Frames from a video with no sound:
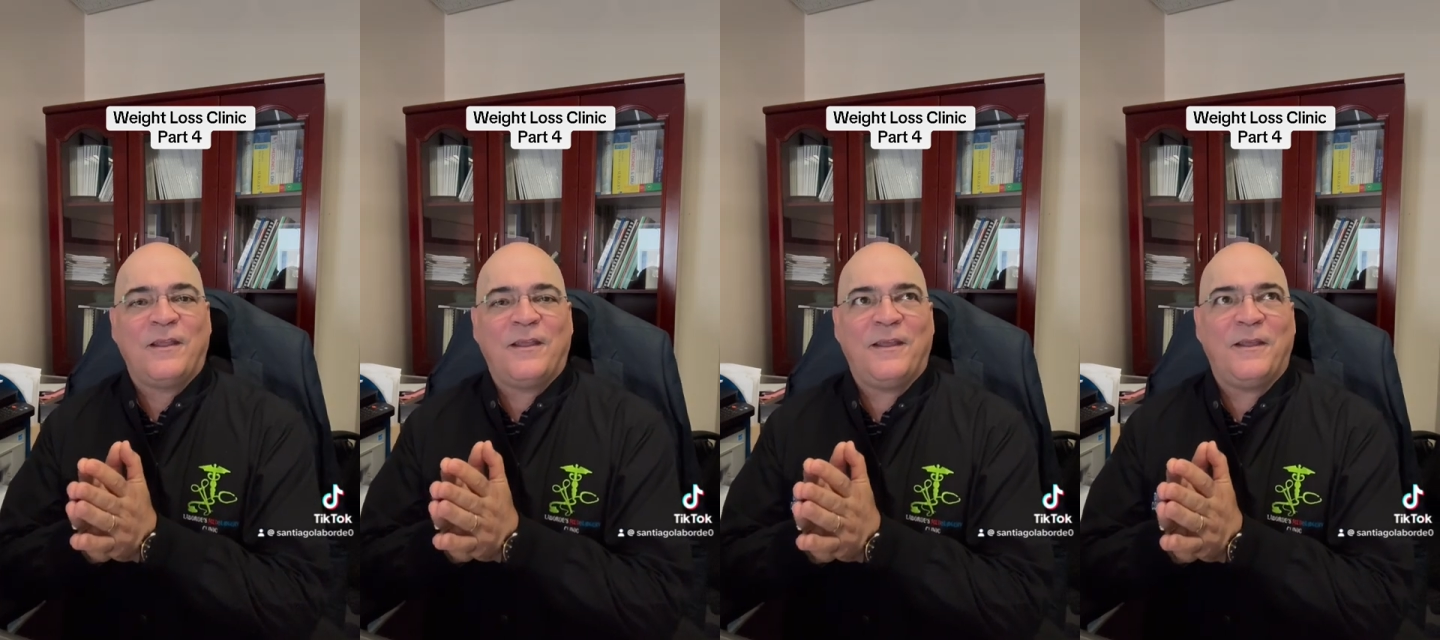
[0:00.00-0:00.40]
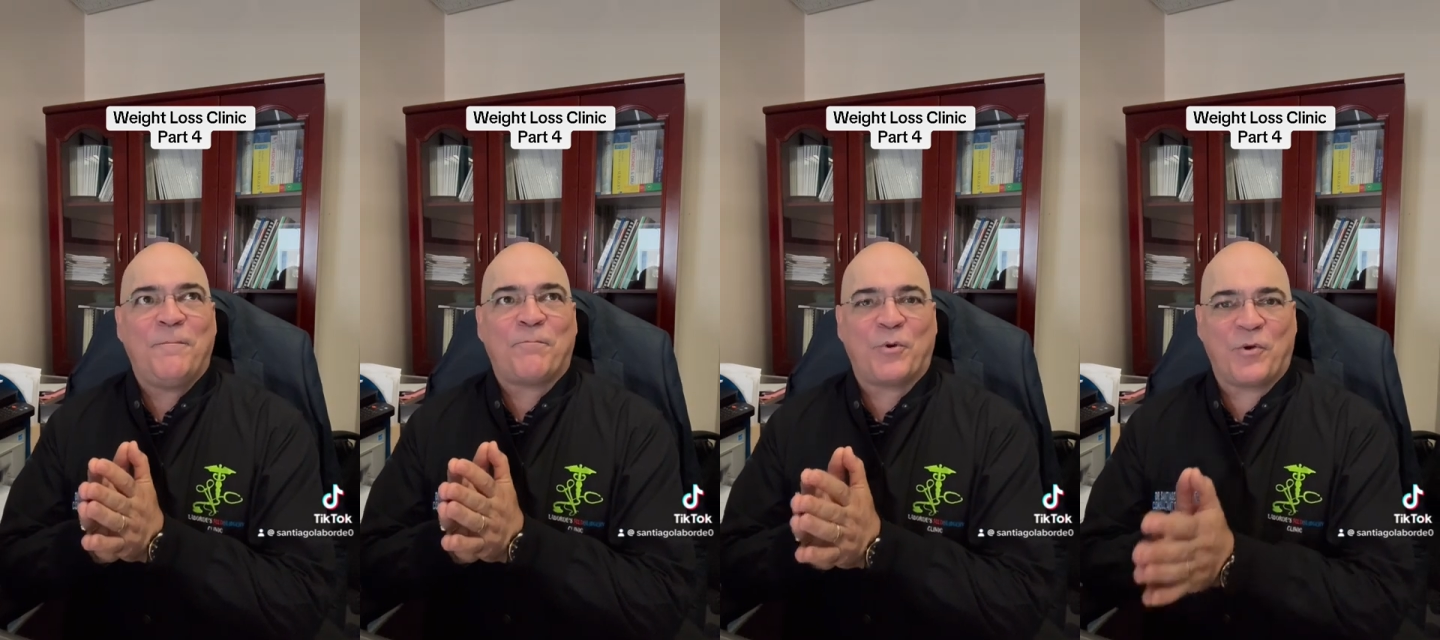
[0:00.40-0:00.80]
a
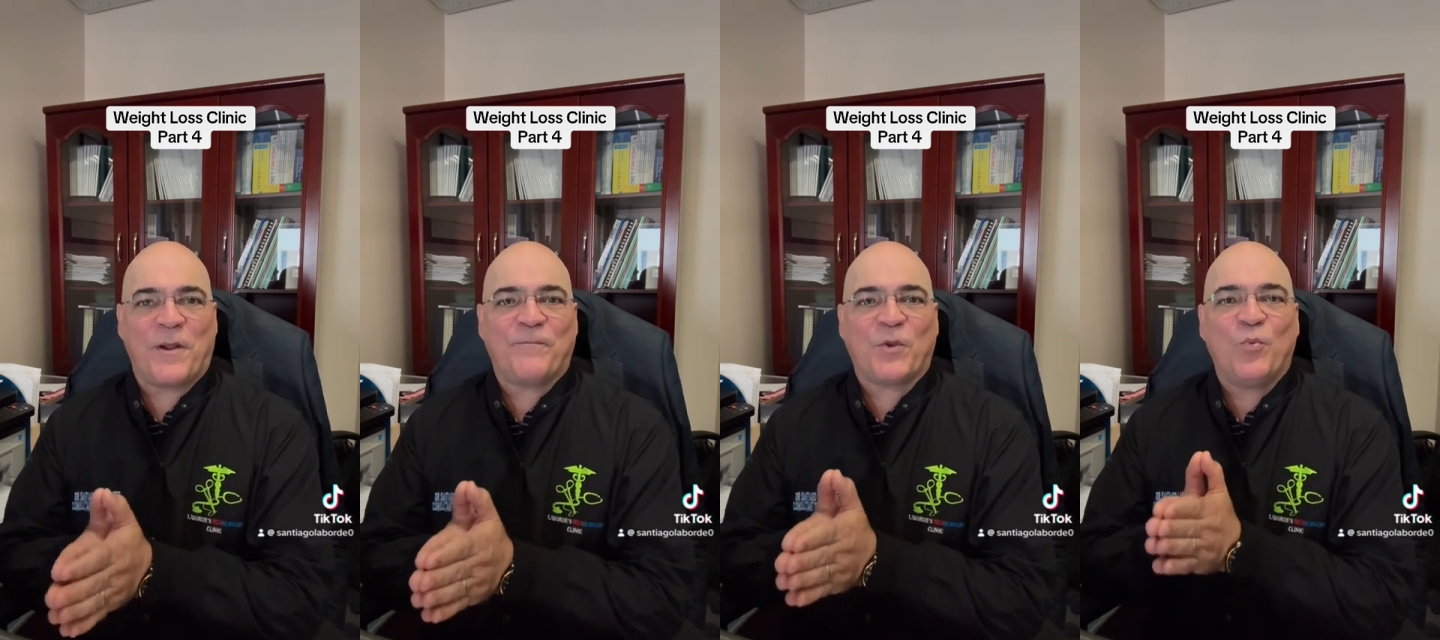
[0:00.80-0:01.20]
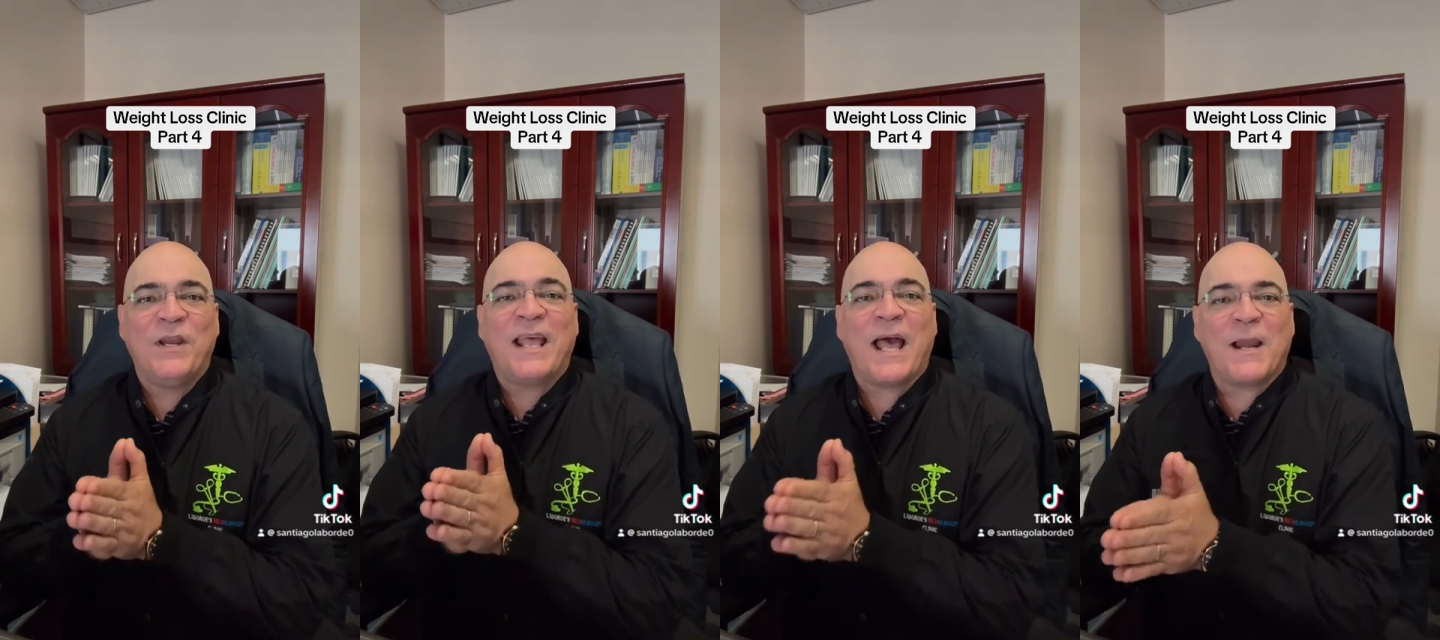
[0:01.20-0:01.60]
program will
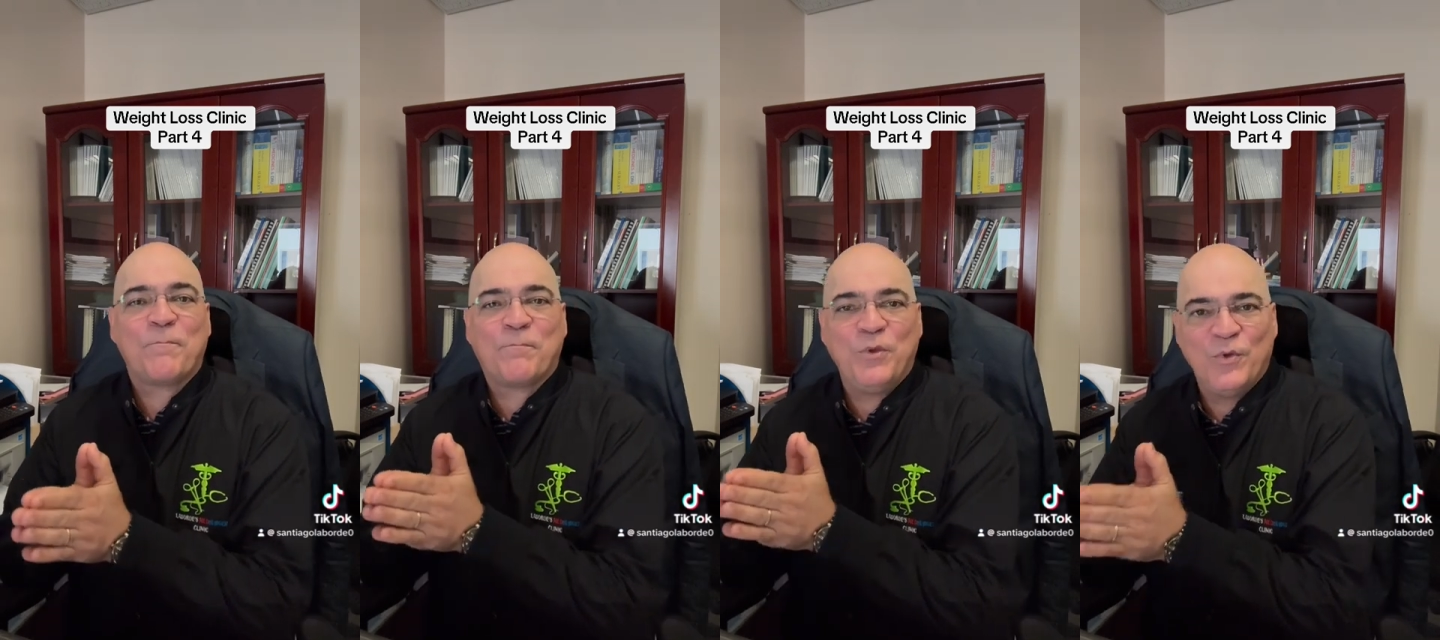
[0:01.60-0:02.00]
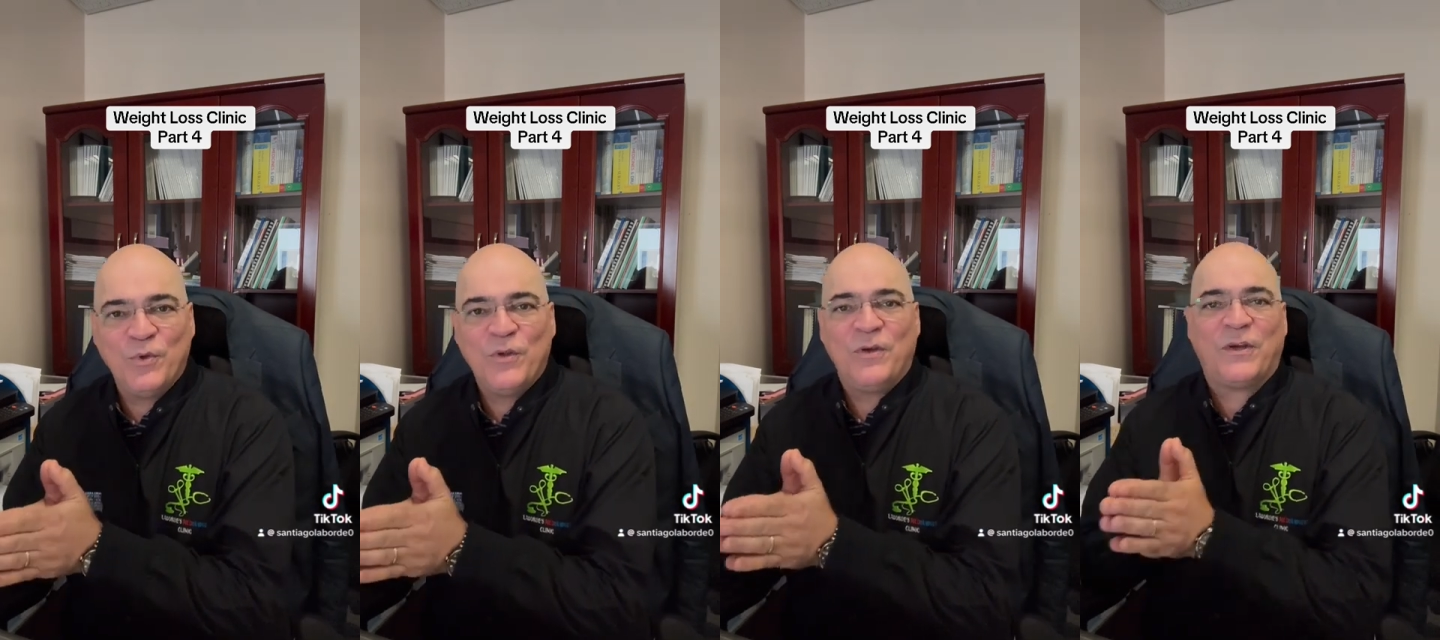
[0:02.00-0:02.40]
help you
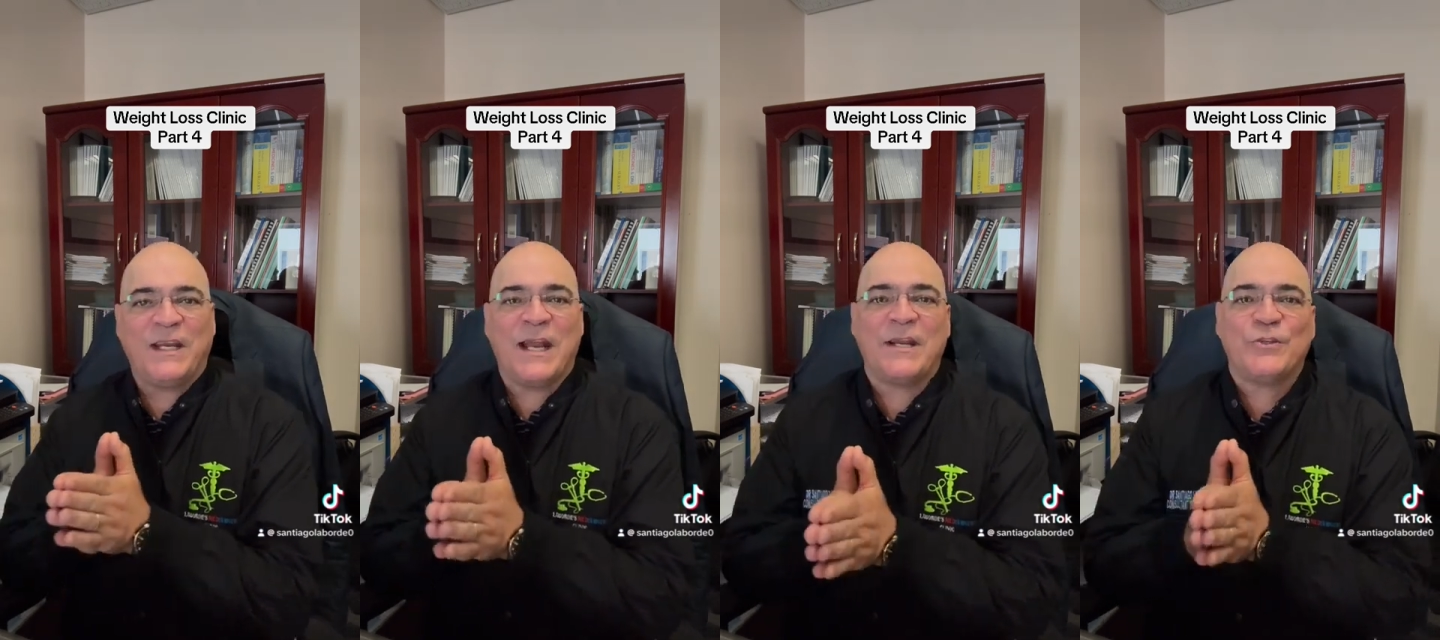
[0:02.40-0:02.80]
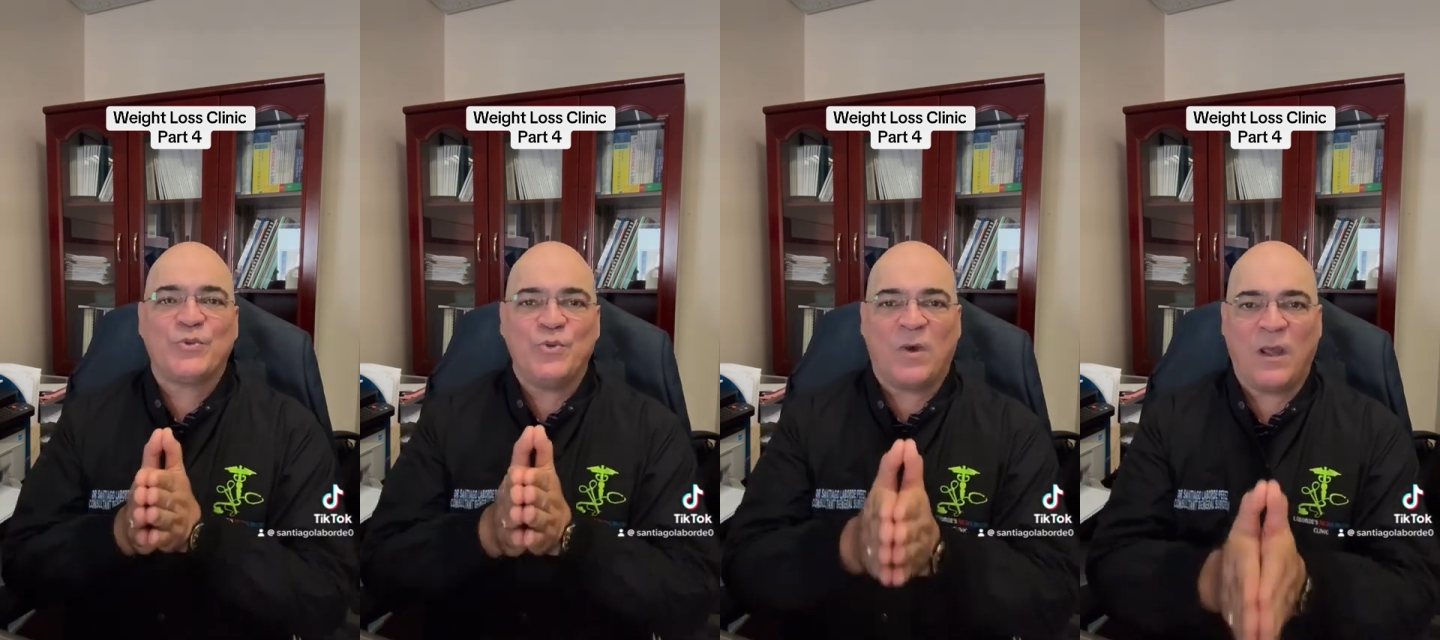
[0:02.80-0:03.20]
regarding to
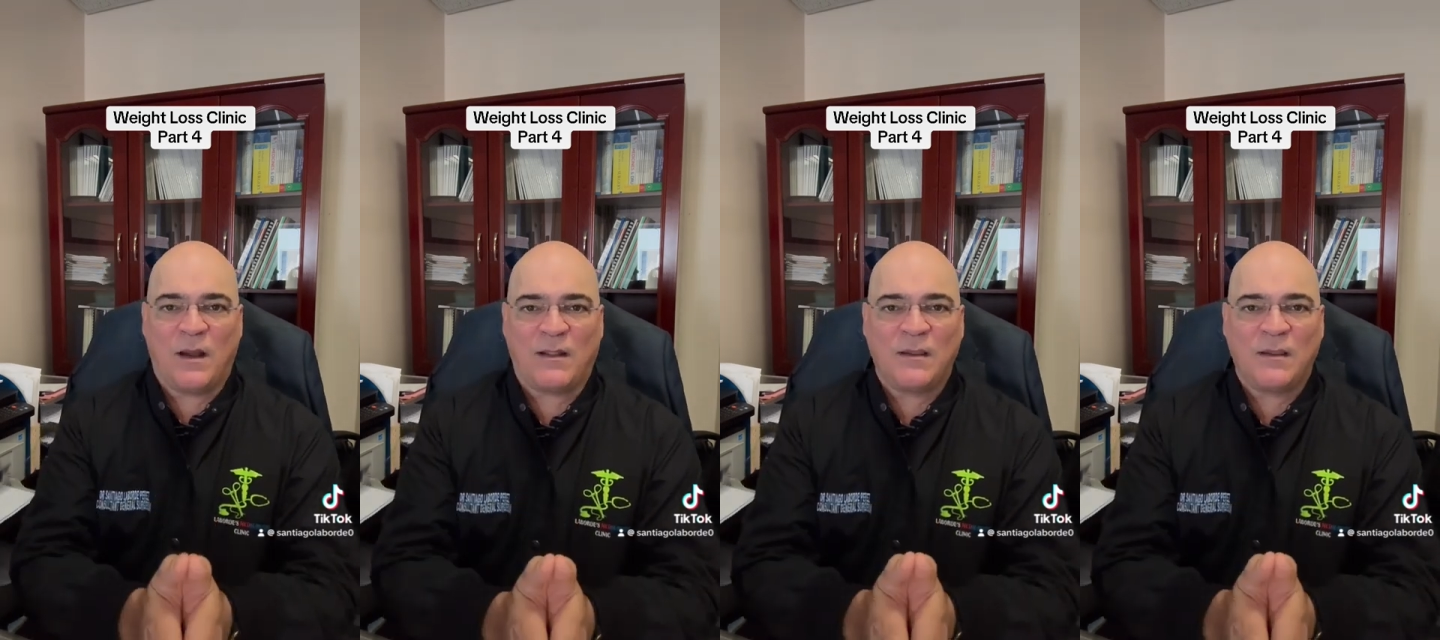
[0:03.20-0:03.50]
your health.